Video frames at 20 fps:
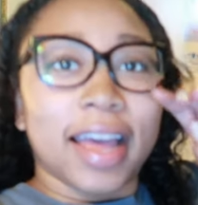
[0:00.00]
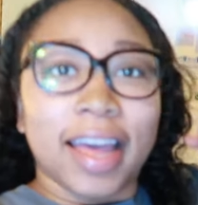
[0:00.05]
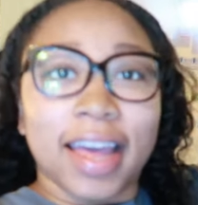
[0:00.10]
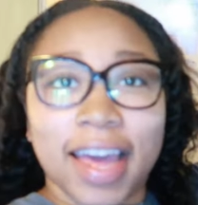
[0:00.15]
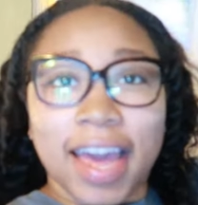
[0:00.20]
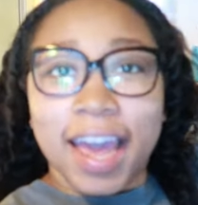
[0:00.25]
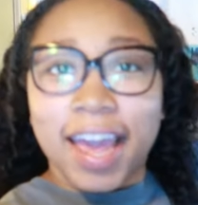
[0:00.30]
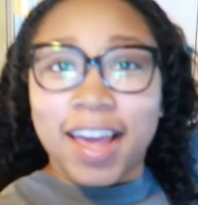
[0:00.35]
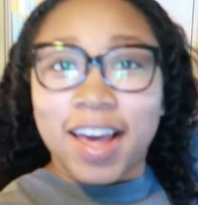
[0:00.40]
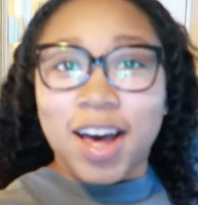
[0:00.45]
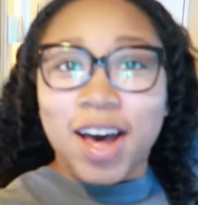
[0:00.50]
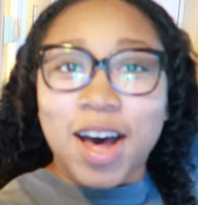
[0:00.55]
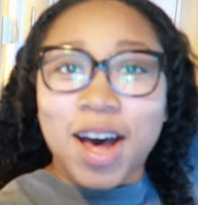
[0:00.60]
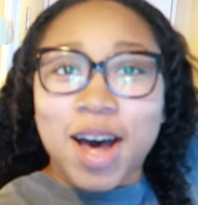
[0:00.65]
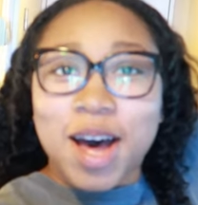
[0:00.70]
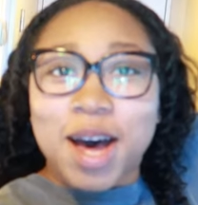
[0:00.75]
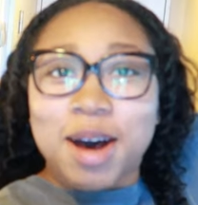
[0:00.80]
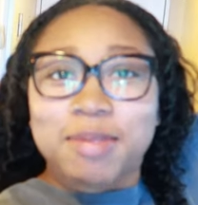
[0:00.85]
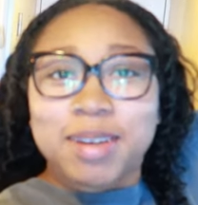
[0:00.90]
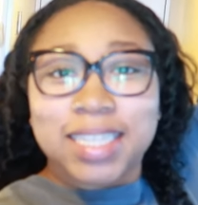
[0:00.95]
Hey
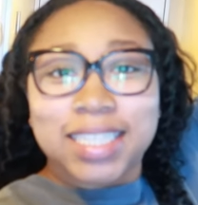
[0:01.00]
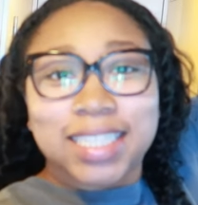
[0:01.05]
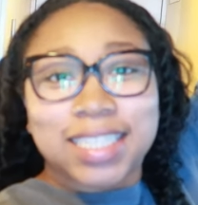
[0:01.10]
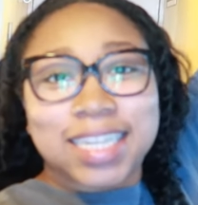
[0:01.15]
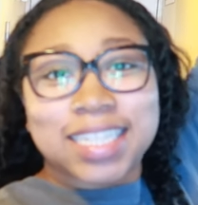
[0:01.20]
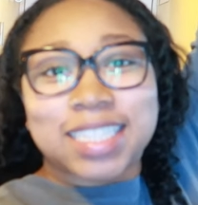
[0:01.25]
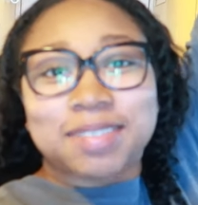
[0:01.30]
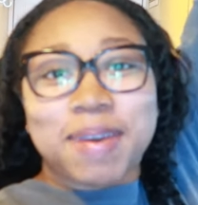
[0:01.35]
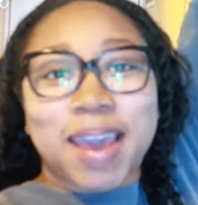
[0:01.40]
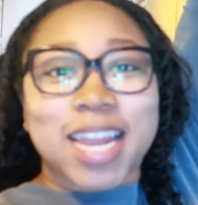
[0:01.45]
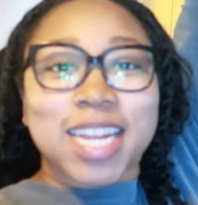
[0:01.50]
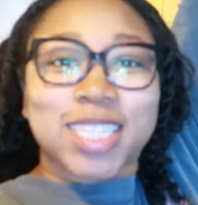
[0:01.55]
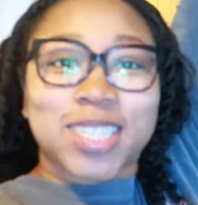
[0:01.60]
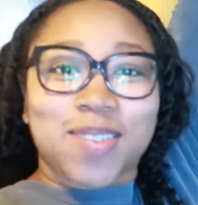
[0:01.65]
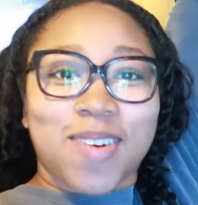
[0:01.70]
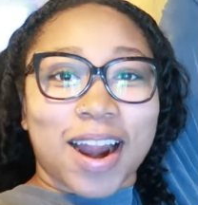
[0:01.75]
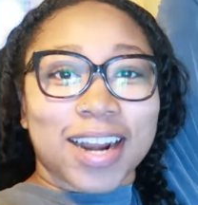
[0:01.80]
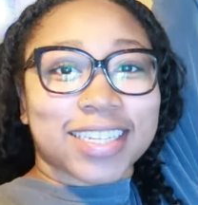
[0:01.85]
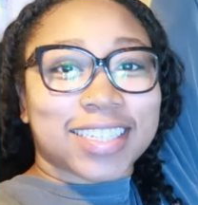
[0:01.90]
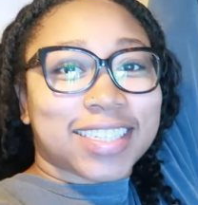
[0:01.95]
y'all, we just made it
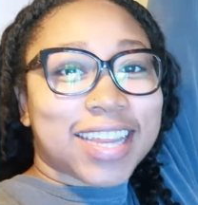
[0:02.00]
to our